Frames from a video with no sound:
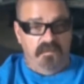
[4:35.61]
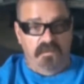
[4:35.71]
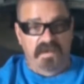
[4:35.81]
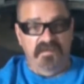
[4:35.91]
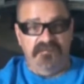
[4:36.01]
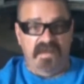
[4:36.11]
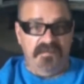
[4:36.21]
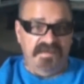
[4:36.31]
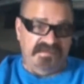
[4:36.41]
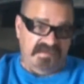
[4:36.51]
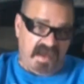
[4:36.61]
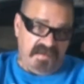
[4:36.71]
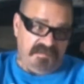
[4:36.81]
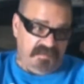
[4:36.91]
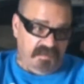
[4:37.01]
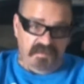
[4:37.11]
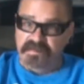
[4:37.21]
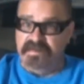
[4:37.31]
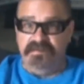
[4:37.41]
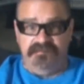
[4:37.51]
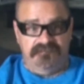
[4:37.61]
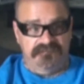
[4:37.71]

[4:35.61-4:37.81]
One of them is not a parolee,